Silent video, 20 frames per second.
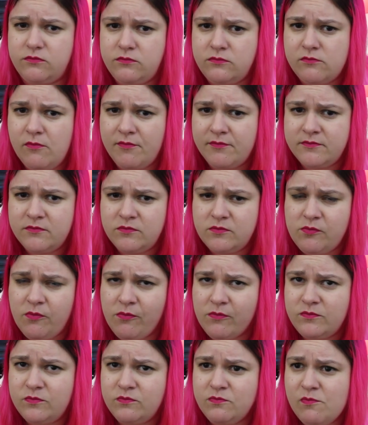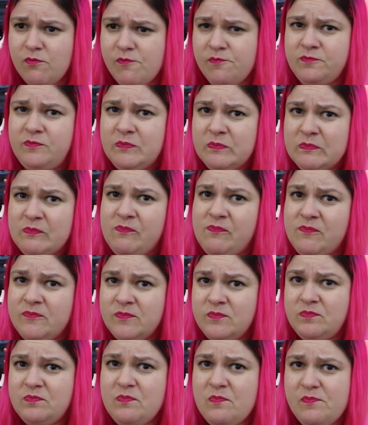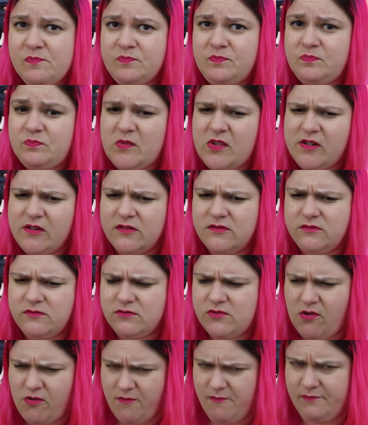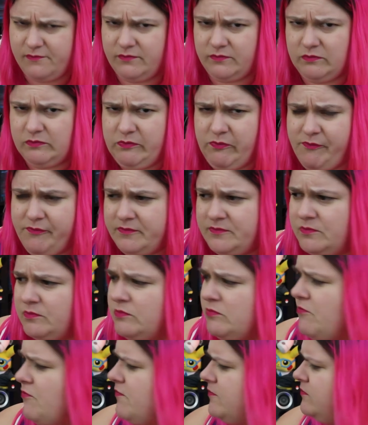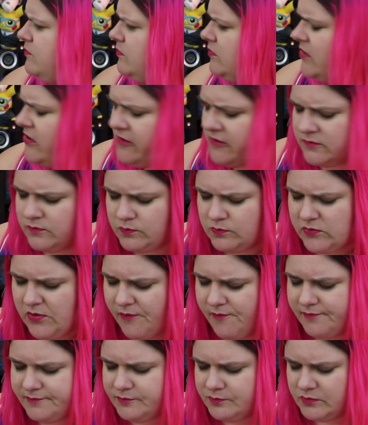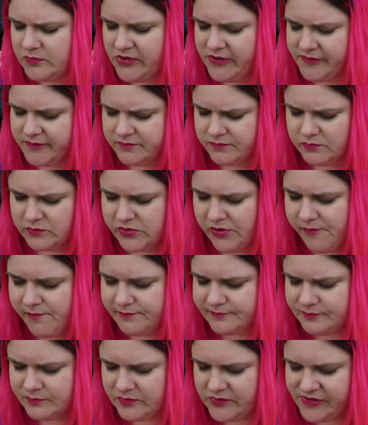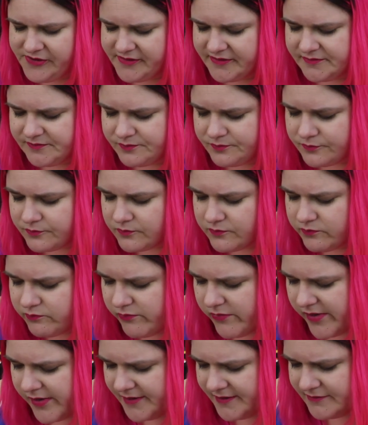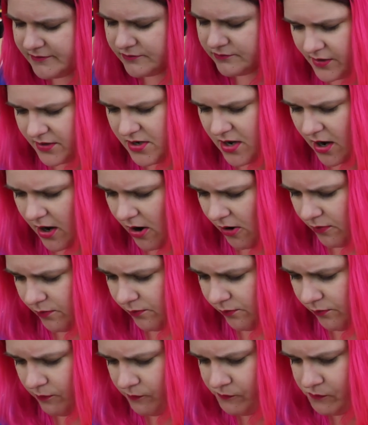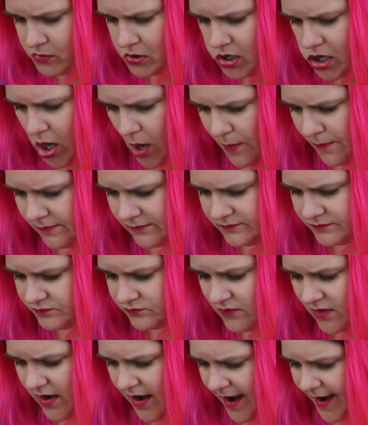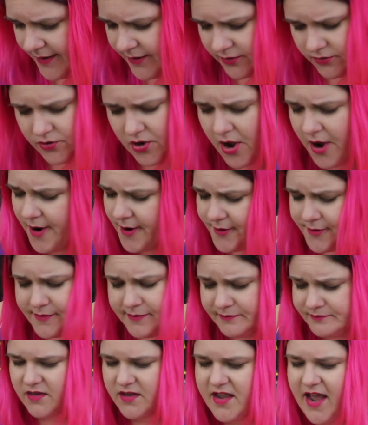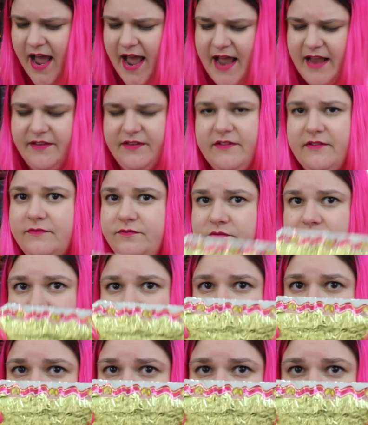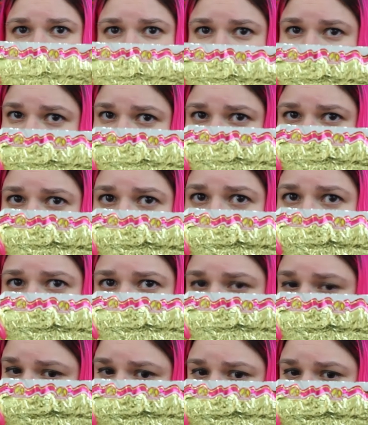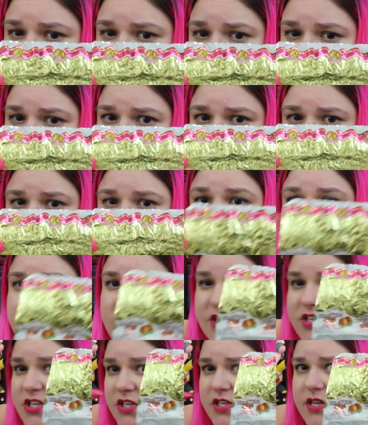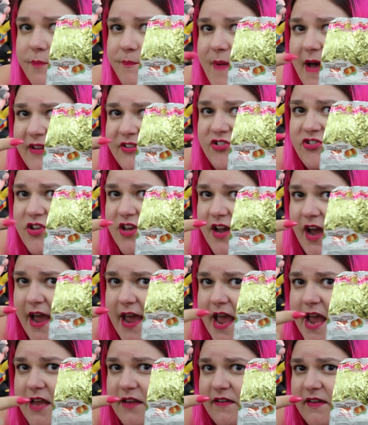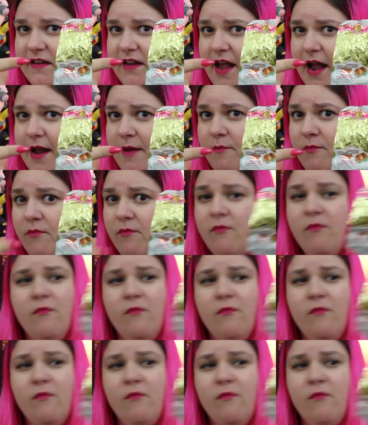It's kind of like a peanut butter almost. But like if peanut butter was a powder that made your mouth dry. Yo. I don't know. Guys, this is the one. This is the best thing I ate today.